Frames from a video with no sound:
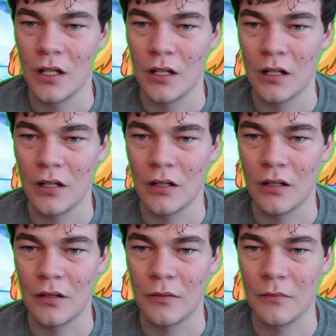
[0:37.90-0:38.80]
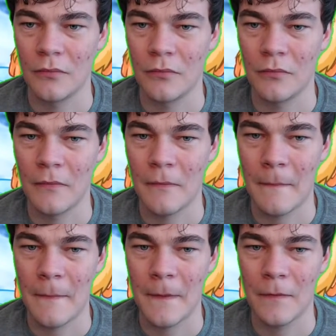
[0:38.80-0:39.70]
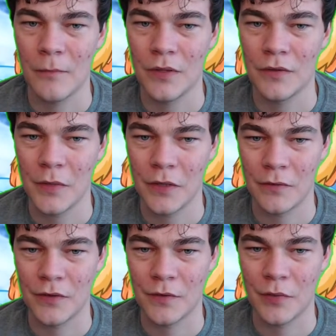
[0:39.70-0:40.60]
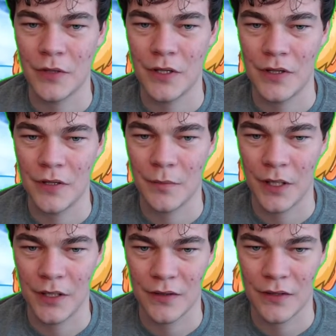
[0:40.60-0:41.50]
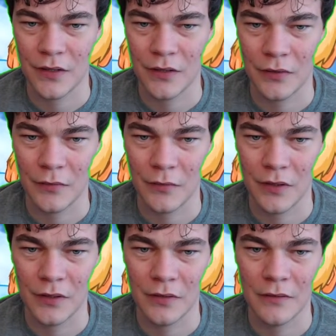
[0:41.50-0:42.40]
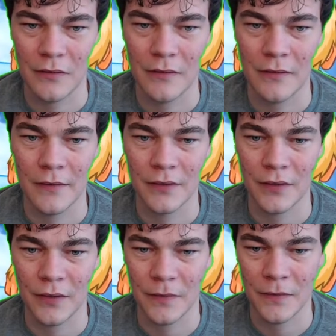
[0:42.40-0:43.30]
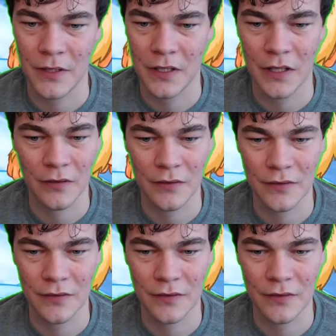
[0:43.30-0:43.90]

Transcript: Um, but those microphones are pretty cheap. I could just get another one. They're like $50.